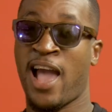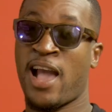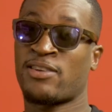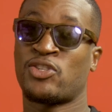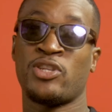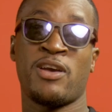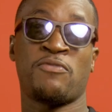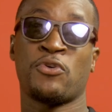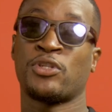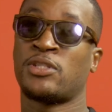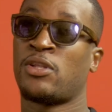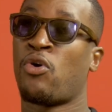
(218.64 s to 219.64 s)
I actually have
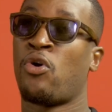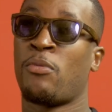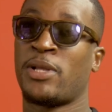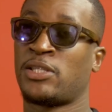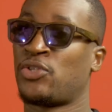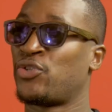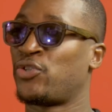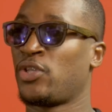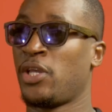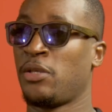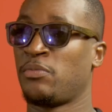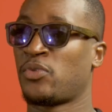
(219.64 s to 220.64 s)
forgotten all my teachers'
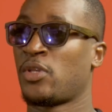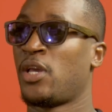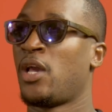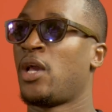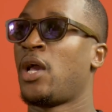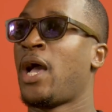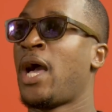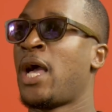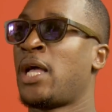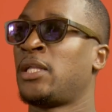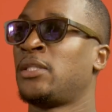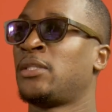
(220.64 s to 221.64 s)
names.
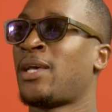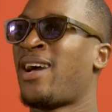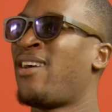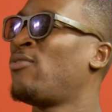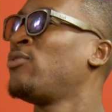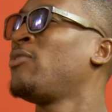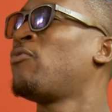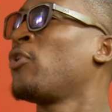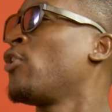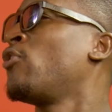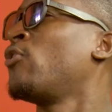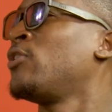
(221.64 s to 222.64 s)
And I only
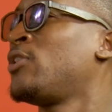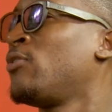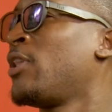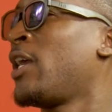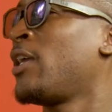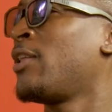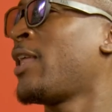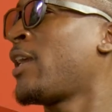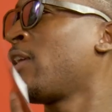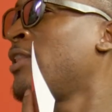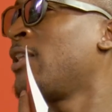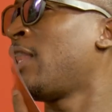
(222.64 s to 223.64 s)
forgot until
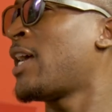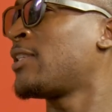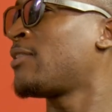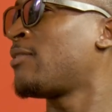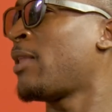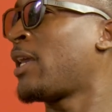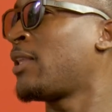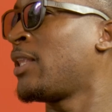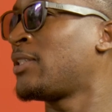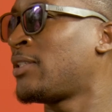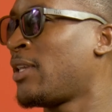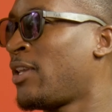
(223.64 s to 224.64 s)
like in the last like
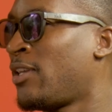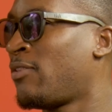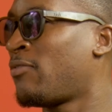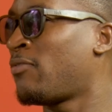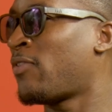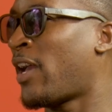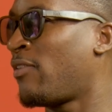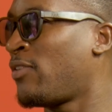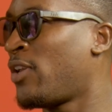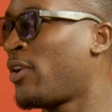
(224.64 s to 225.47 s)
let's say 5